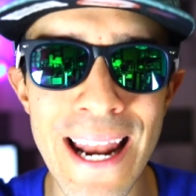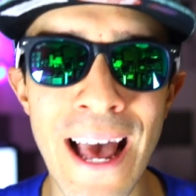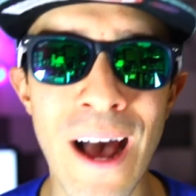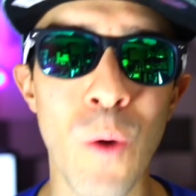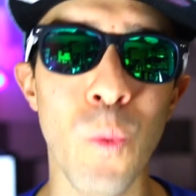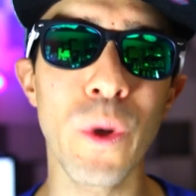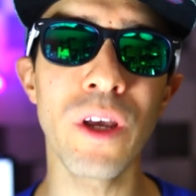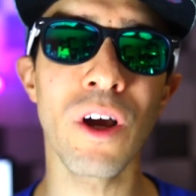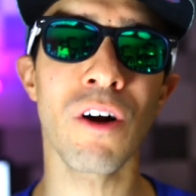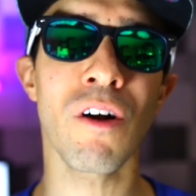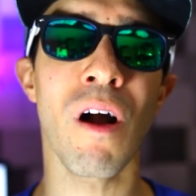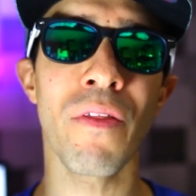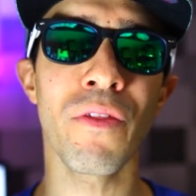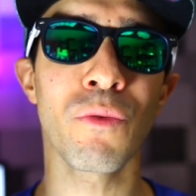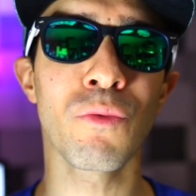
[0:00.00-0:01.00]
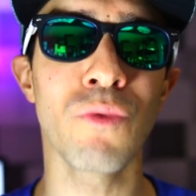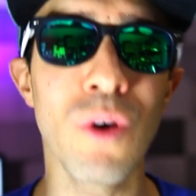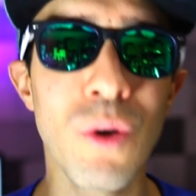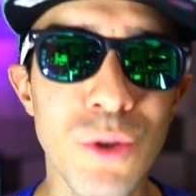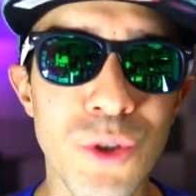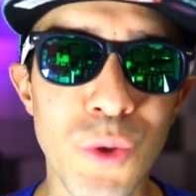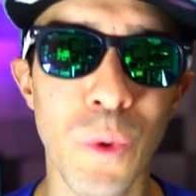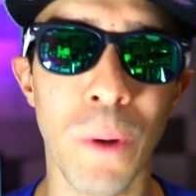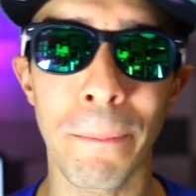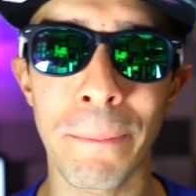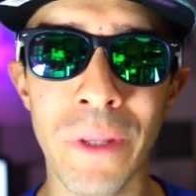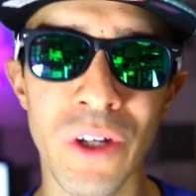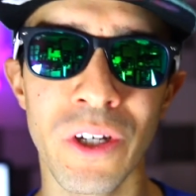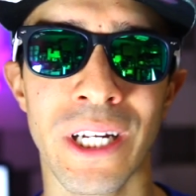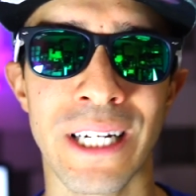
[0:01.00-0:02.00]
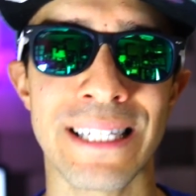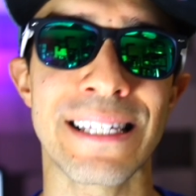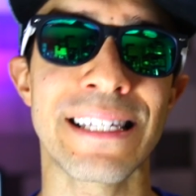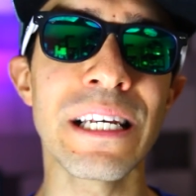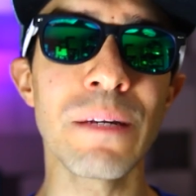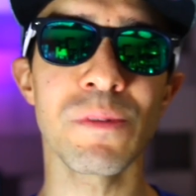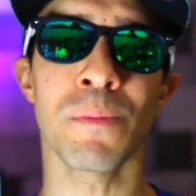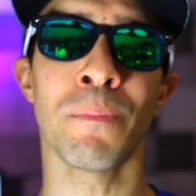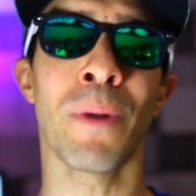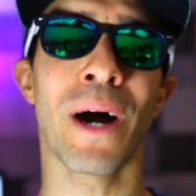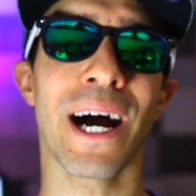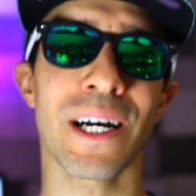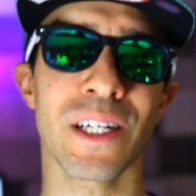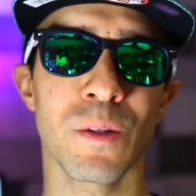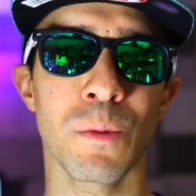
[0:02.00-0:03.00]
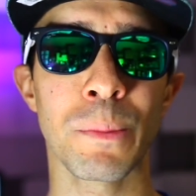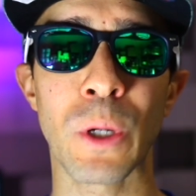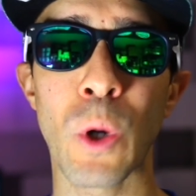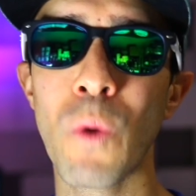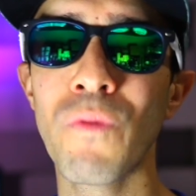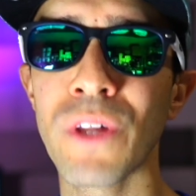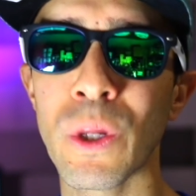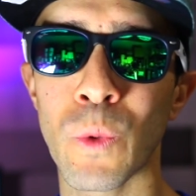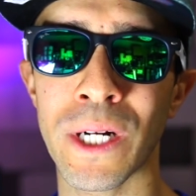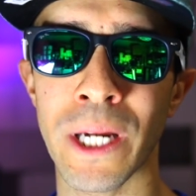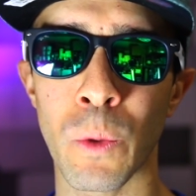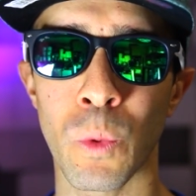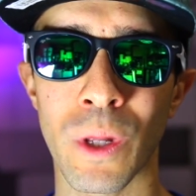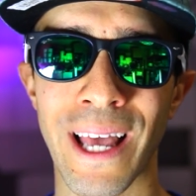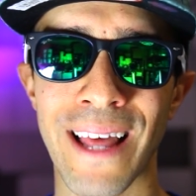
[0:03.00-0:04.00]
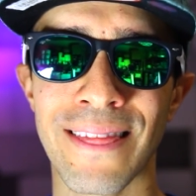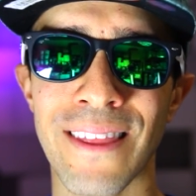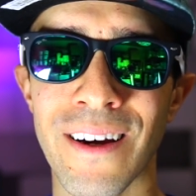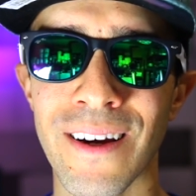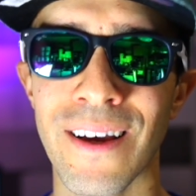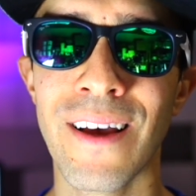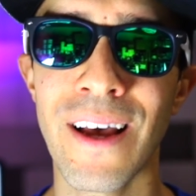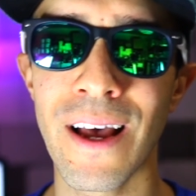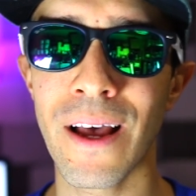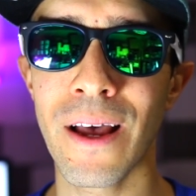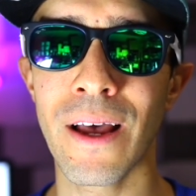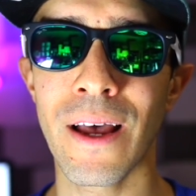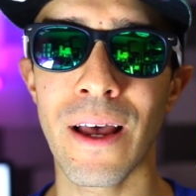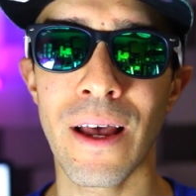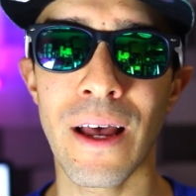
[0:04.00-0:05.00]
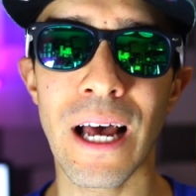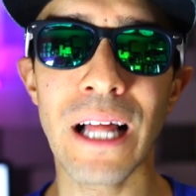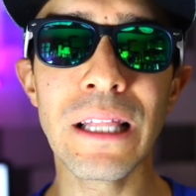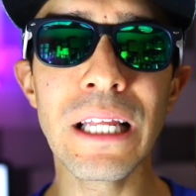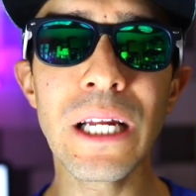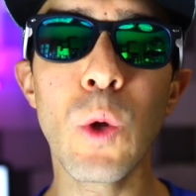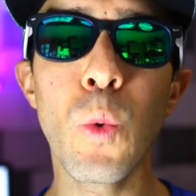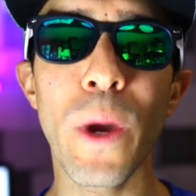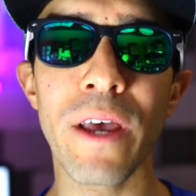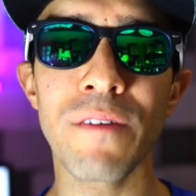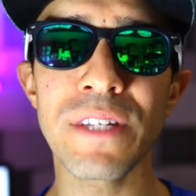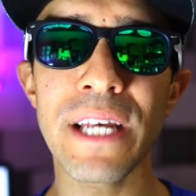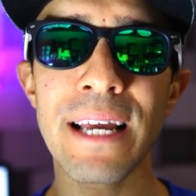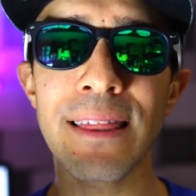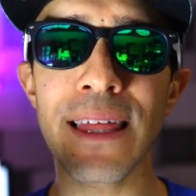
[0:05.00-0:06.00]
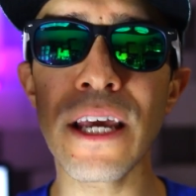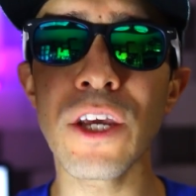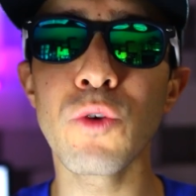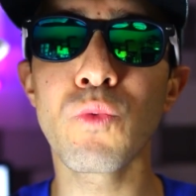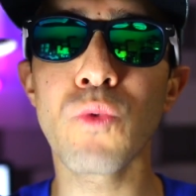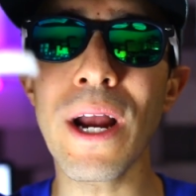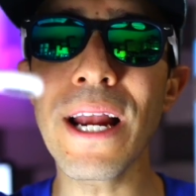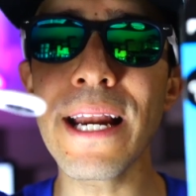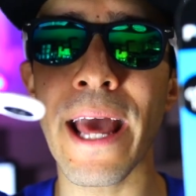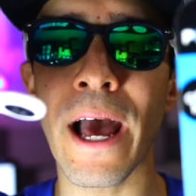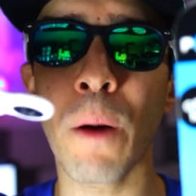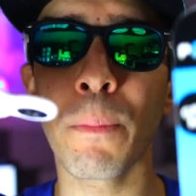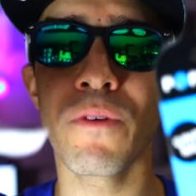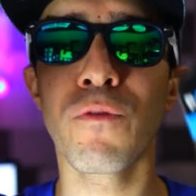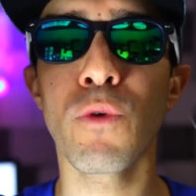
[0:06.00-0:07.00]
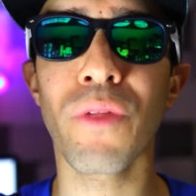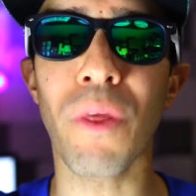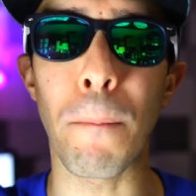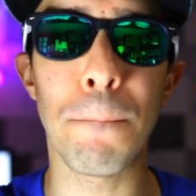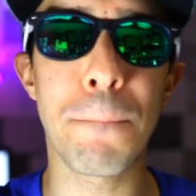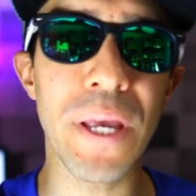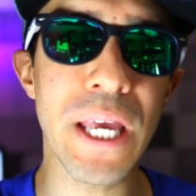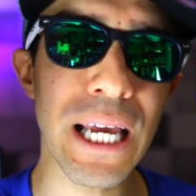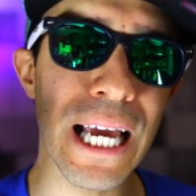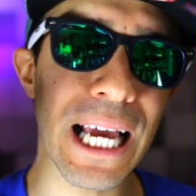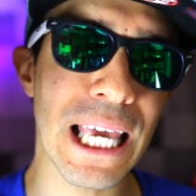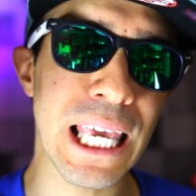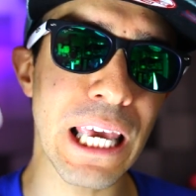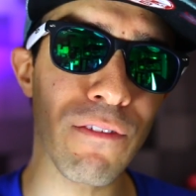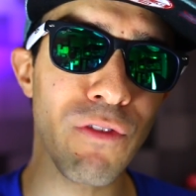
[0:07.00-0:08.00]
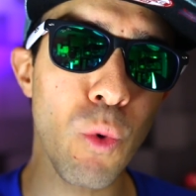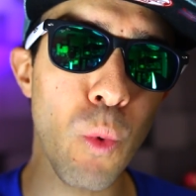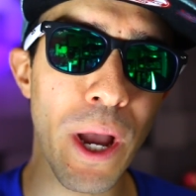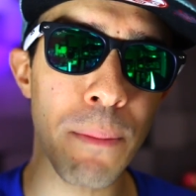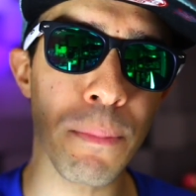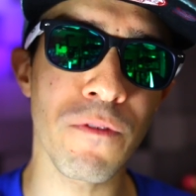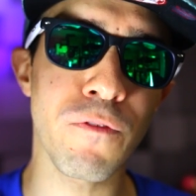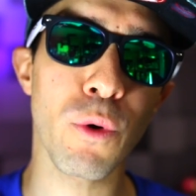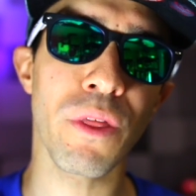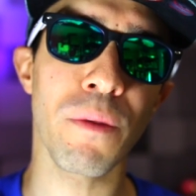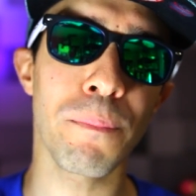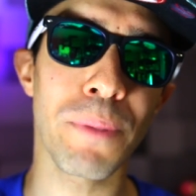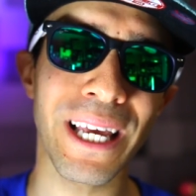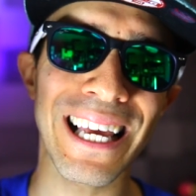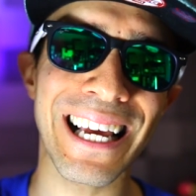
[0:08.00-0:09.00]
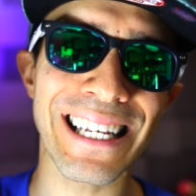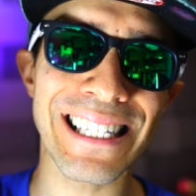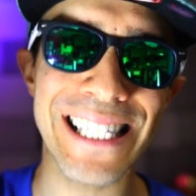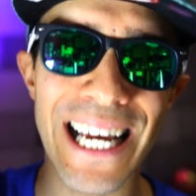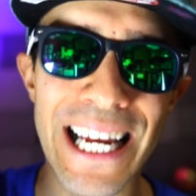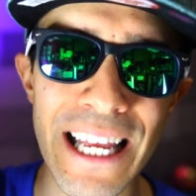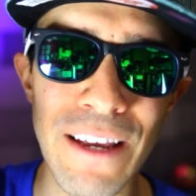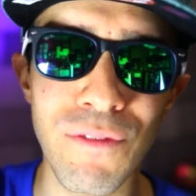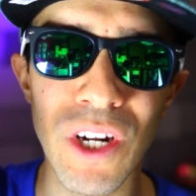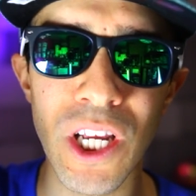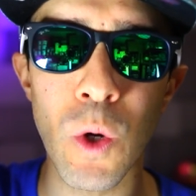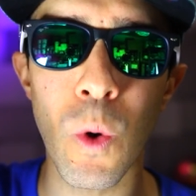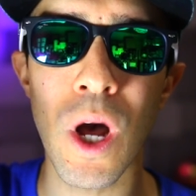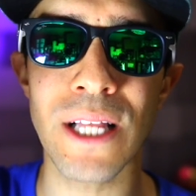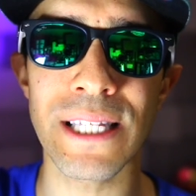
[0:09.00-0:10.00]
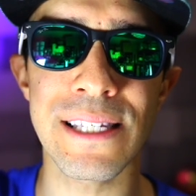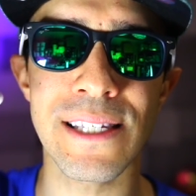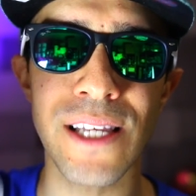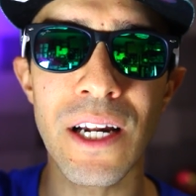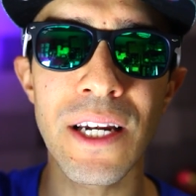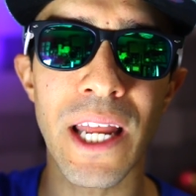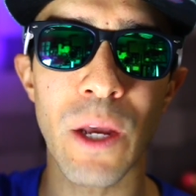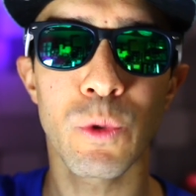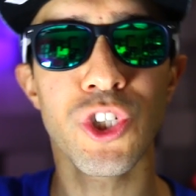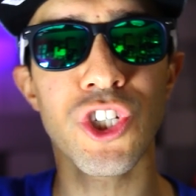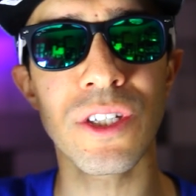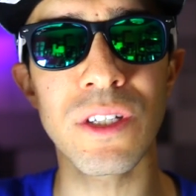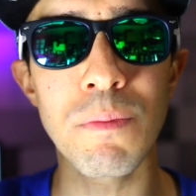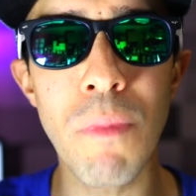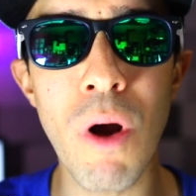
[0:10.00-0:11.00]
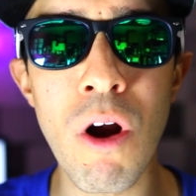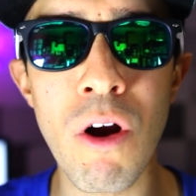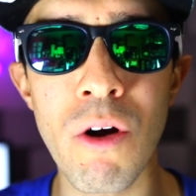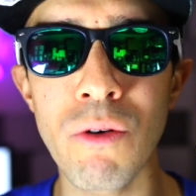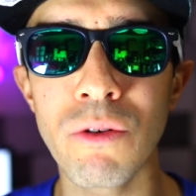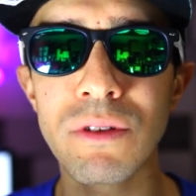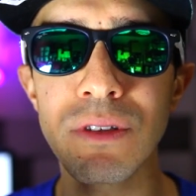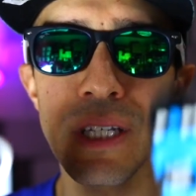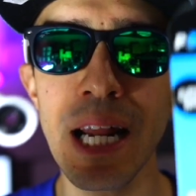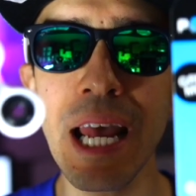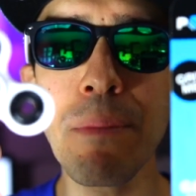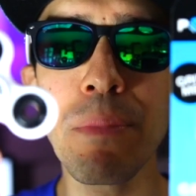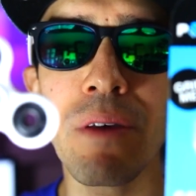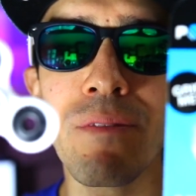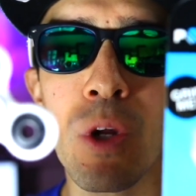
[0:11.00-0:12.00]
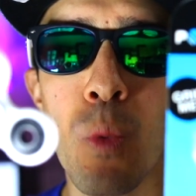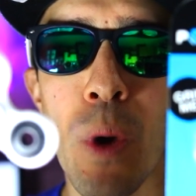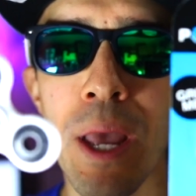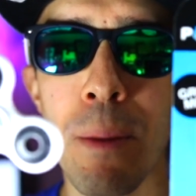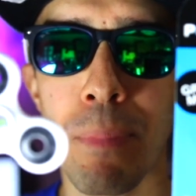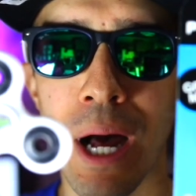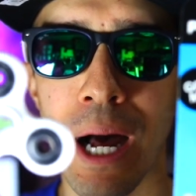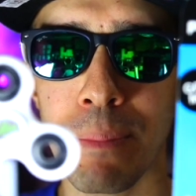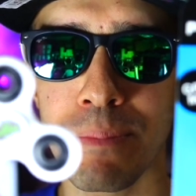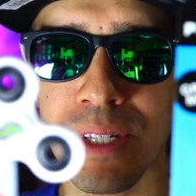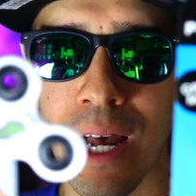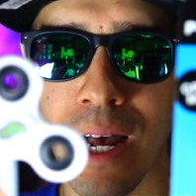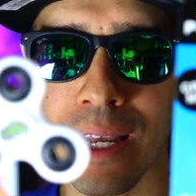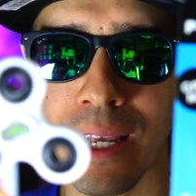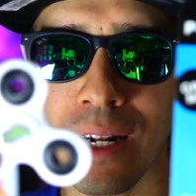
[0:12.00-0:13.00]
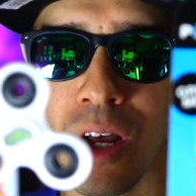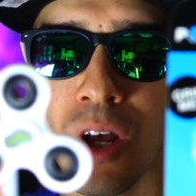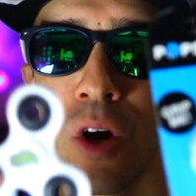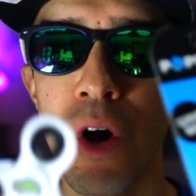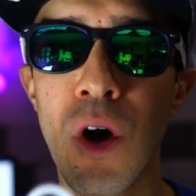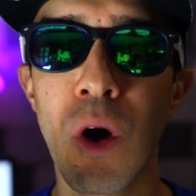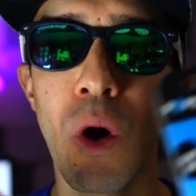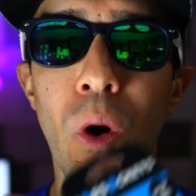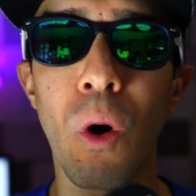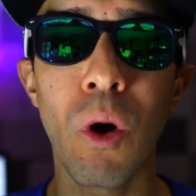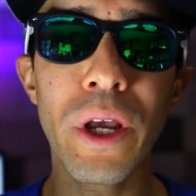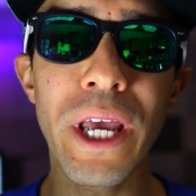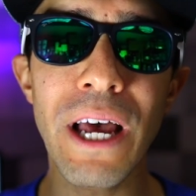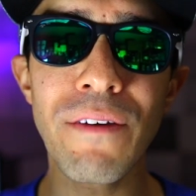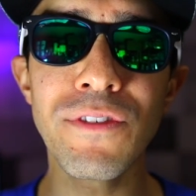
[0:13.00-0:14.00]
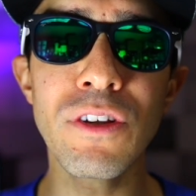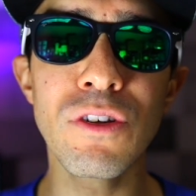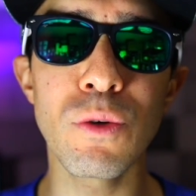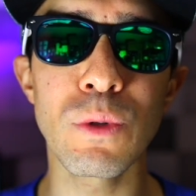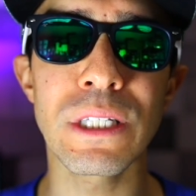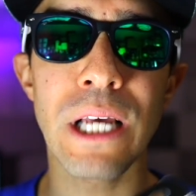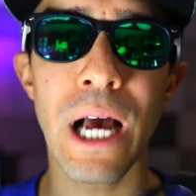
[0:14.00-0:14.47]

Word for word: now. We are on the road to a million. It seems impossible, but hopefully one day we'll get there a little way of saying thank you right now before the big giveaway, before the big exciting video on Sunday, which is tomorrow. Today I'm giving away a pop socket. All you have to do is